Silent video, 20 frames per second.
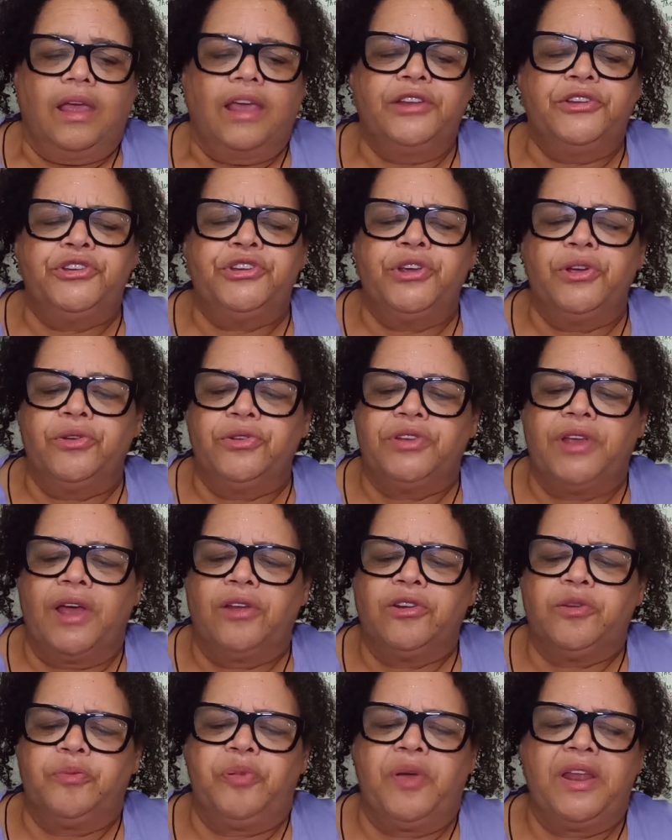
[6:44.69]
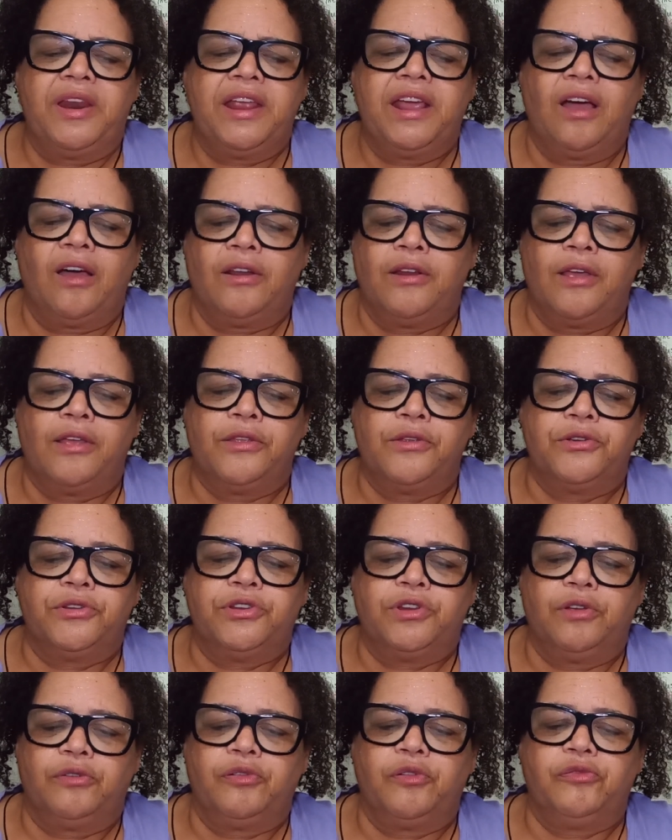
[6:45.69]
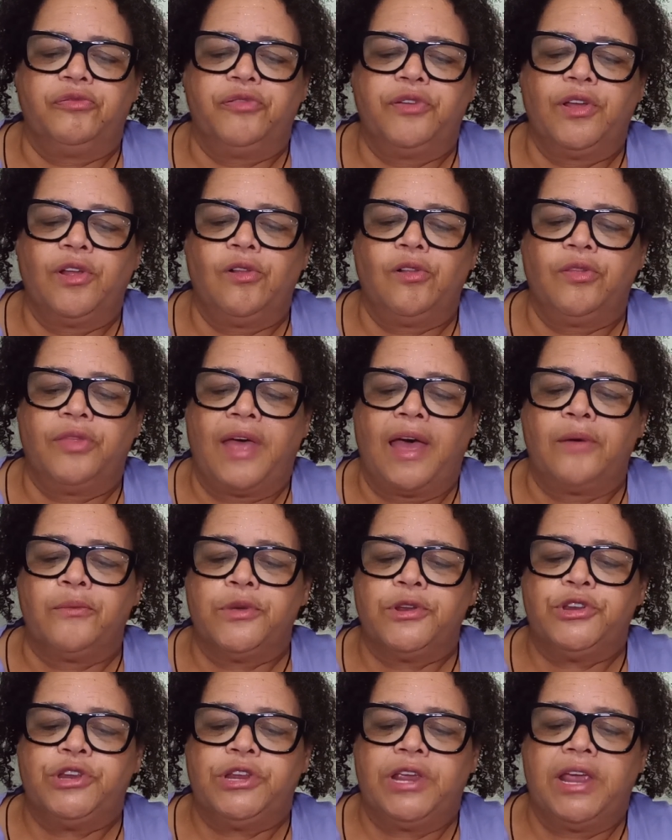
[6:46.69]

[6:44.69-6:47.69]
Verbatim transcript: It shows how depending on others to fulfill that which